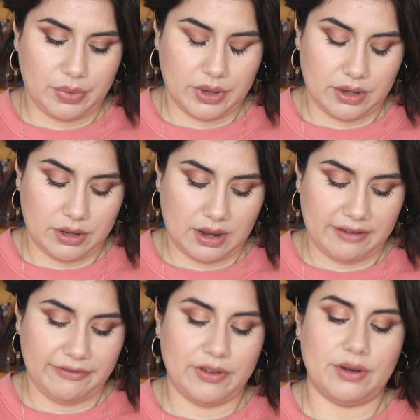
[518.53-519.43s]
But
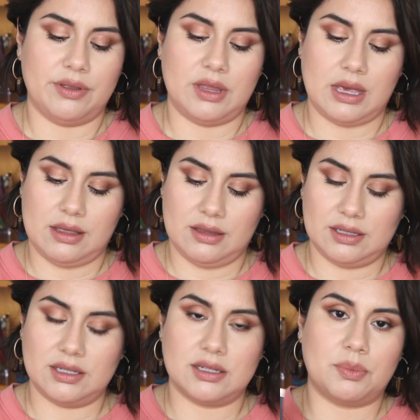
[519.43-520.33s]
I feel that
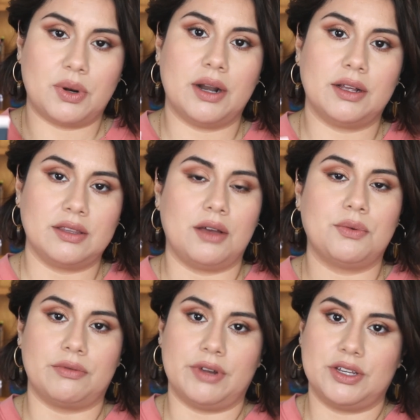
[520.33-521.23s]
this is a product that
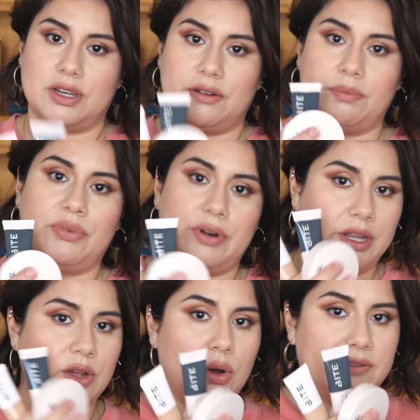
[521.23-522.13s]
will reach out
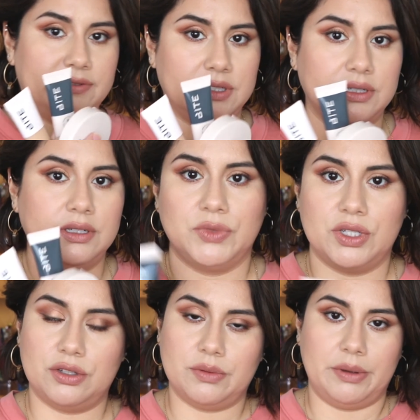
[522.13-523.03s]
pretty often
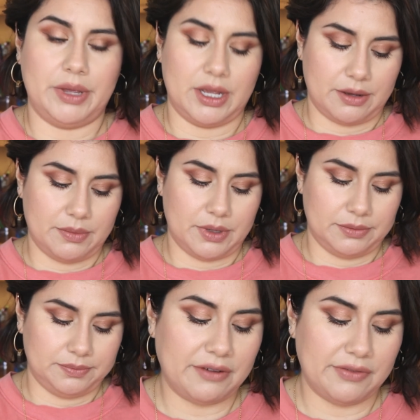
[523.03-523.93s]
to do my makeup
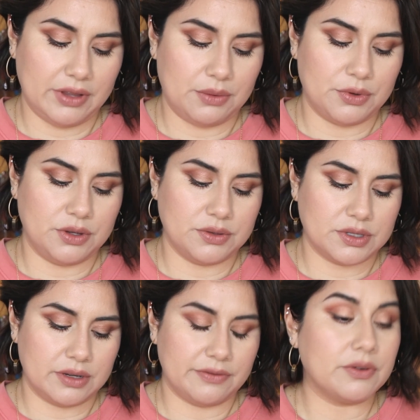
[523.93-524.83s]
in. Definitely I will
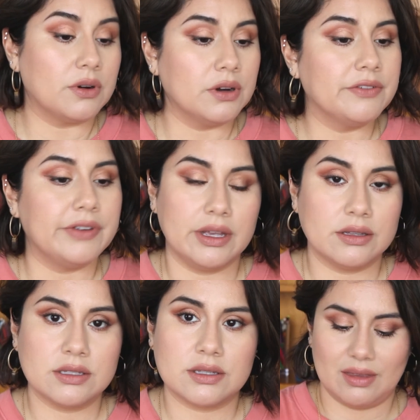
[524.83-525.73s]
use it for
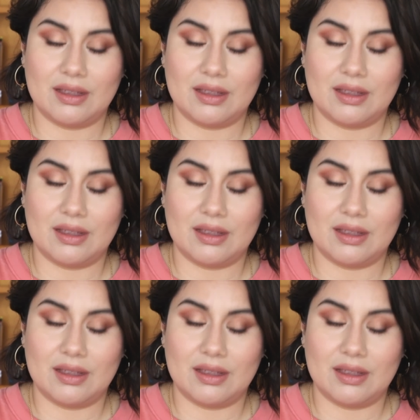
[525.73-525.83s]
events.